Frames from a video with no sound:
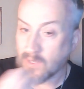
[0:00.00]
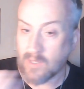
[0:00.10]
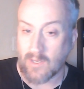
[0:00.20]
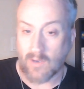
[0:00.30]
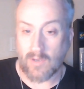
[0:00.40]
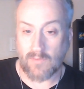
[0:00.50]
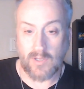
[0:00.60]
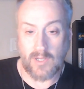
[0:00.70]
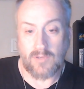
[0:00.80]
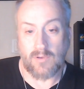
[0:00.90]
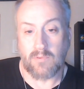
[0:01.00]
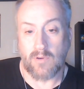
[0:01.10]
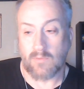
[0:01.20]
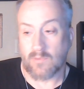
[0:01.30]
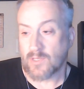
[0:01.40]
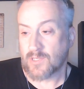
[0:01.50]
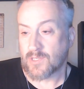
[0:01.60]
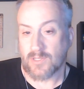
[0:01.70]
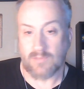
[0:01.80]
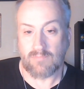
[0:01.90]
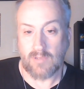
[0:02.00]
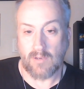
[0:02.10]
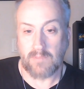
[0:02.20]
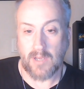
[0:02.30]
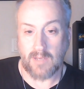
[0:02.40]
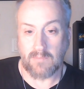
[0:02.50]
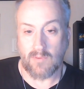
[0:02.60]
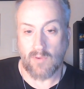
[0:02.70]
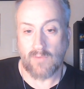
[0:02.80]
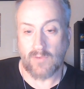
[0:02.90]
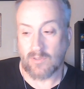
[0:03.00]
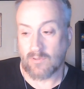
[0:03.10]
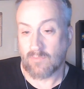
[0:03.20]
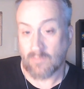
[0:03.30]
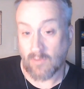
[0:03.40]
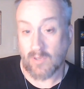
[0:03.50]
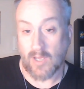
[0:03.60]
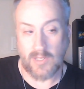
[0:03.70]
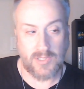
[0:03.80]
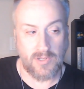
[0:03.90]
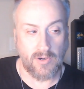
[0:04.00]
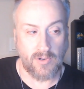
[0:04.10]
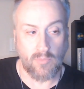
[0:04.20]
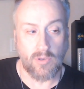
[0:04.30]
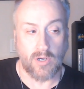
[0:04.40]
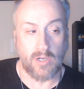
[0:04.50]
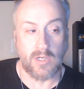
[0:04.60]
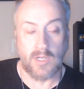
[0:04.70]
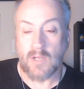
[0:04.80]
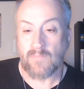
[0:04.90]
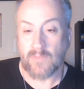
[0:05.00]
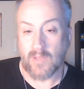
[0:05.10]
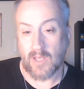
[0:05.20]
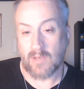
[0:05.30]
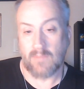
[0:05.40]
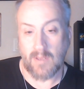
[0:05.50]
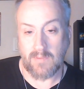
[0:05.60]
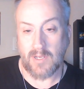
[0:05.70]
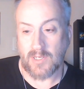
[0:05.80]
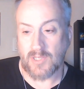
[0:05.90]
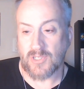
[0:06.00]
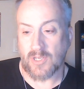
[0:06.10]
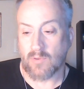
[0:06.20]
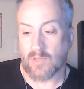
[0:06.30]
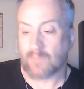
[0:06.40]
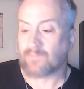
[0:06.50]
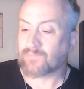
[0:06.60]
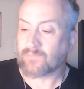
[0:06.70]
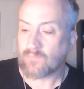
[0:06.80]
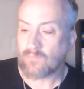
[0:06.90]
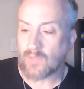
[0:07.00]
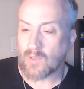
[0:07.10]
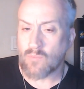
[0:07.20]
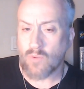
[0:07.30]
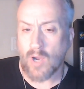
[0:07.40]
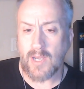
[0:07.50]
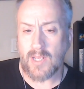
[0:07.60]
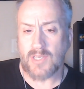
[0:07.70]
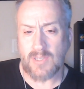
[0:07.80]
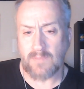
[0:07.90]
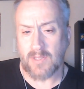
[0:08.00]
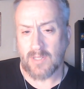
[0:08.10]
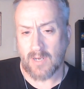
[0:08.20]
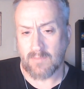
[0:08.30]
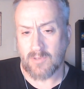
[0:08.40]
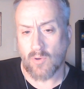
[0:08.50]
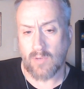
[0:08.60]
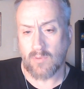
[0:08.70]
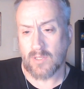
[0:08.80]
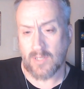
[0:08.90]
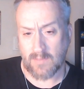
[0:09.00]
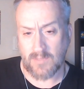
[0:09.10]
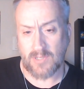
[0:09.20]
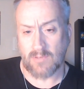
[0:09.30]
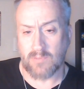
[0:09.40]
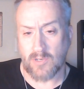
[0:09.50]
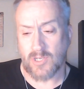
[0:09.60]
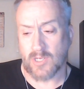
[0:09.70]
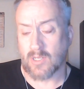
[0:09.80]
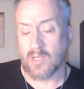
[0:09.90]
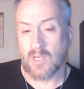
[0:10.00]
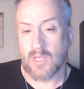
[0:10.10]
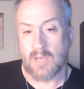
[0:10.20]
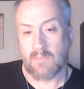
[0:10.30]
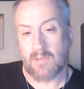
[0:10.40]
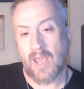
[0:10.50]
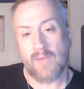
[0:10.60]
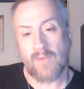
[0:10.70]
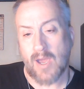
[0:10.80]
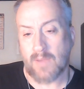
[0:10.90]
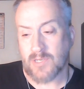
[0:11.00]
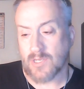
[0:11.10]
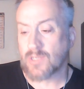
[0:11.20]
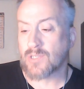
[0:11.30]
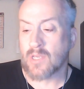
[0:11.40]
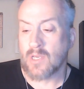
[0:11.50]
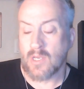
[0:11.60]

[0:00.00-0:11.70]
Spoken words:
If we get to a point where this is, paying me revenue, okay, it started to work, and maybe I need to stick with it. Writing is something that I'm toying with and I'm still pushing, but I have options.